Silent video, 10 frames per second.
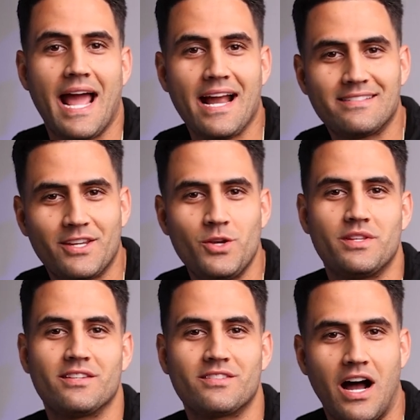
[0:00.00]
execute
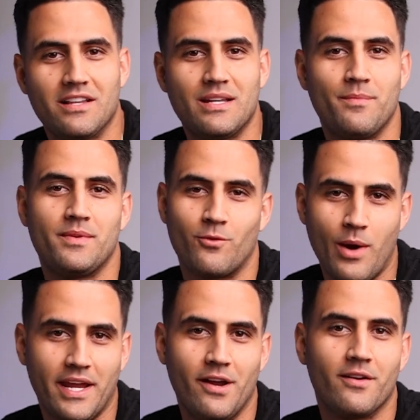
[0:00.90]
this concept
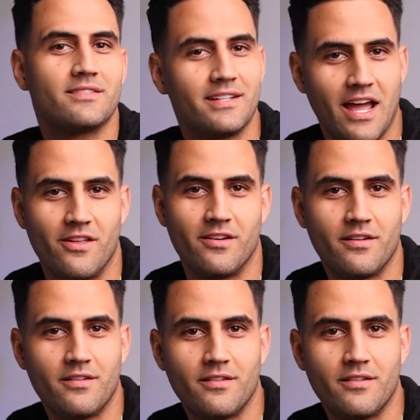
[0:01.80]
right here together.